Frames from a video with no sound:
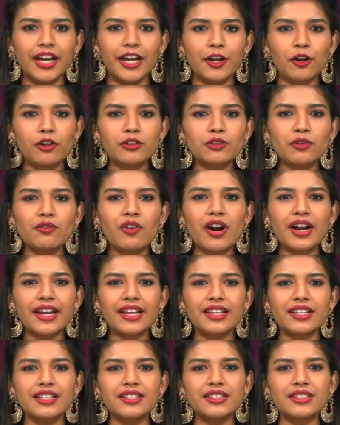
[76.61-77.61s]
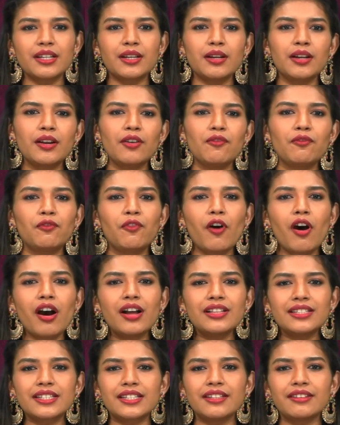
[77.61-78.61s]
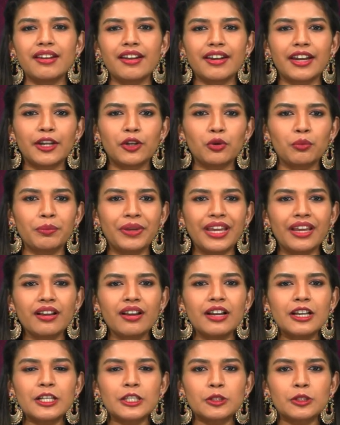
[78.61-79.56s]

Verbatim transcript: It also warned against a false narrative being